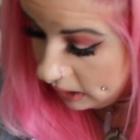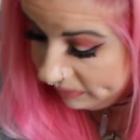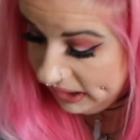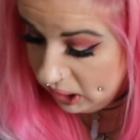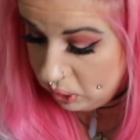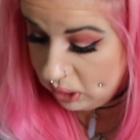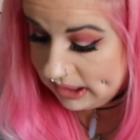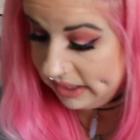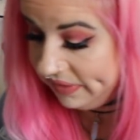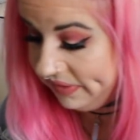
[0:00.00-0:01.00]
fingers
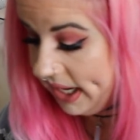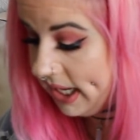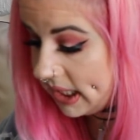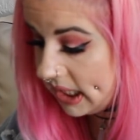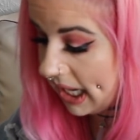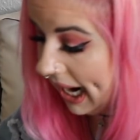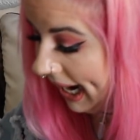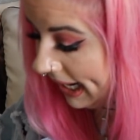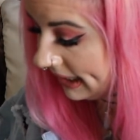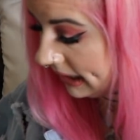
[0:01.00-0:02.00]
crossed they fit.
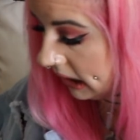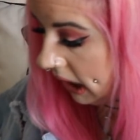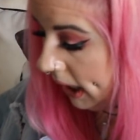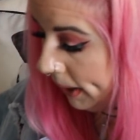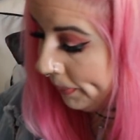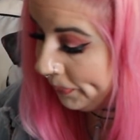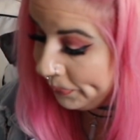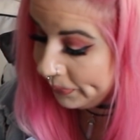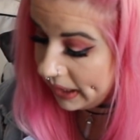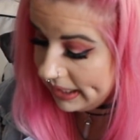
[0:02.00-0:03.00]
And
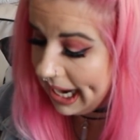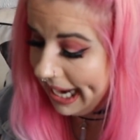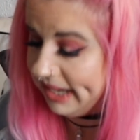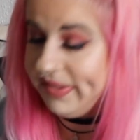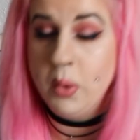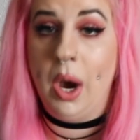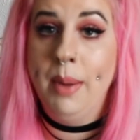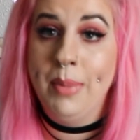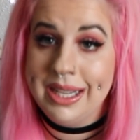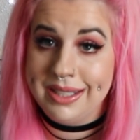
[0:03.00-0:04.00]
yeah, and if you
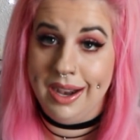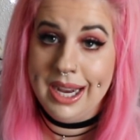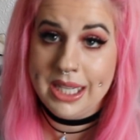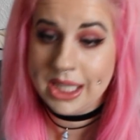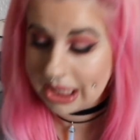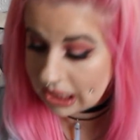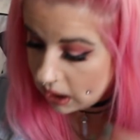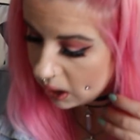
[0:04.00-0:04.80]
are my size,